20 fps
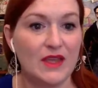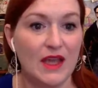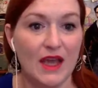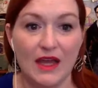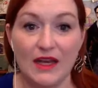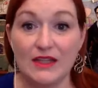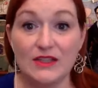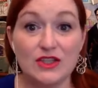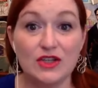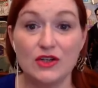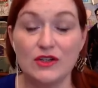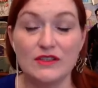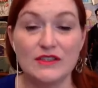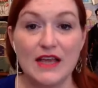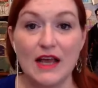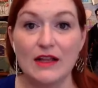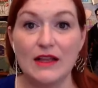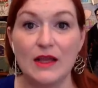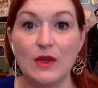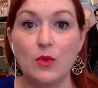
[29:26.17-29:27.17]
and it turns
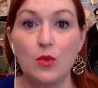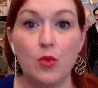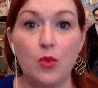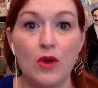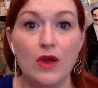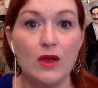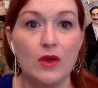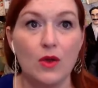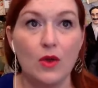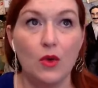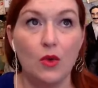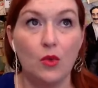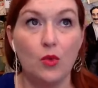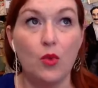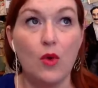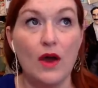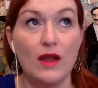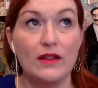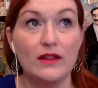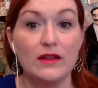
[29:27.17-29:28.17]
out like
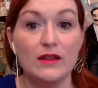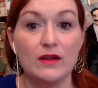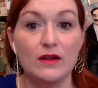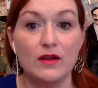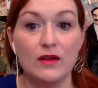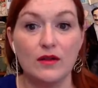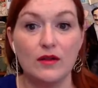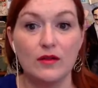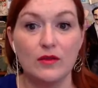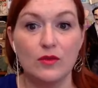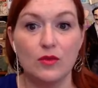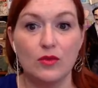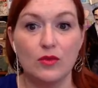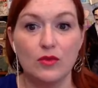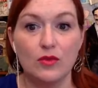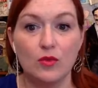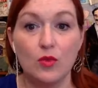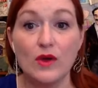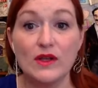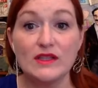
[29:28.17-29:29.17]
one little,
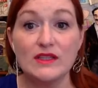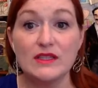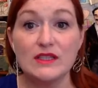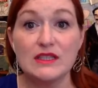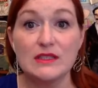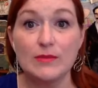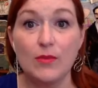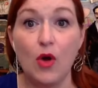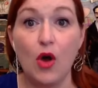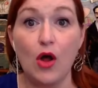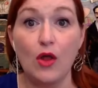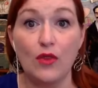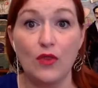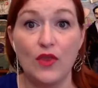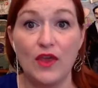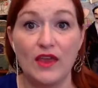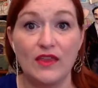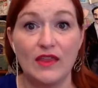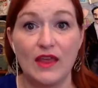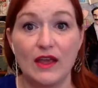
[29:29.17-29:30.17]
one small
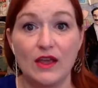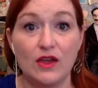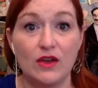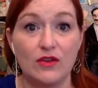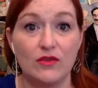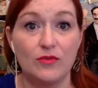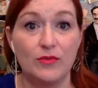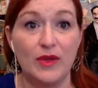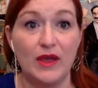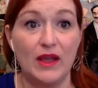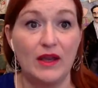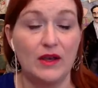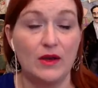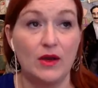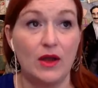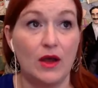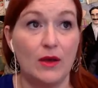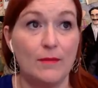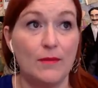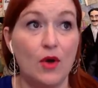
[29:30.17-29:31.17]
thing that could have been
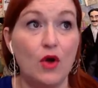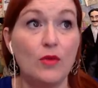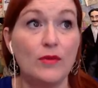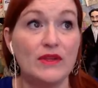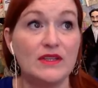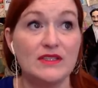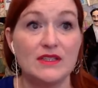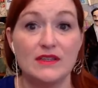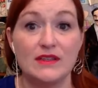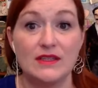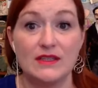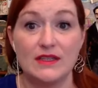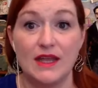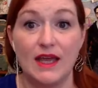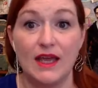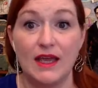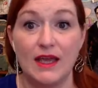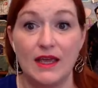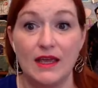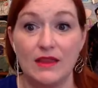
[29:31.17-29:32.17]
a moment in the
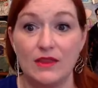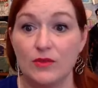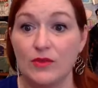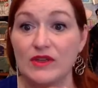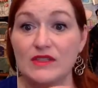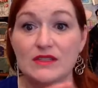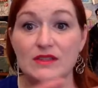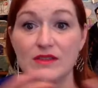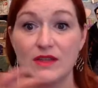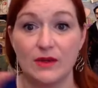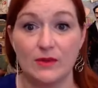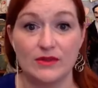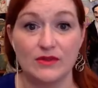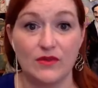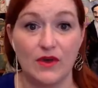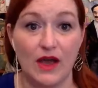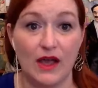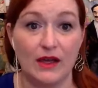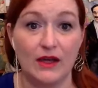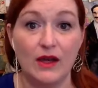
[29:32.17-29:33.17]
day, the rest of the day was
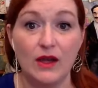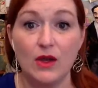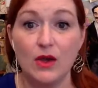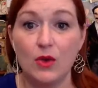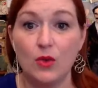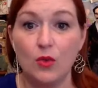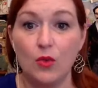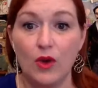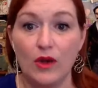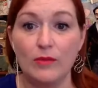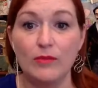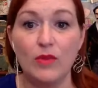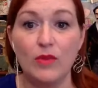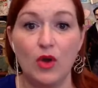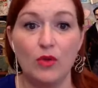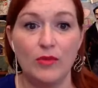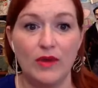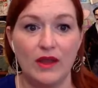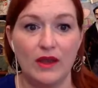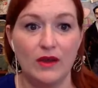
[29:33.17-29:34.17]
fine. One
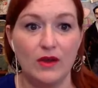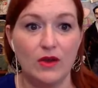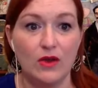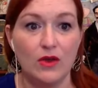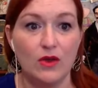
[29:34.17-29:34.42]
moment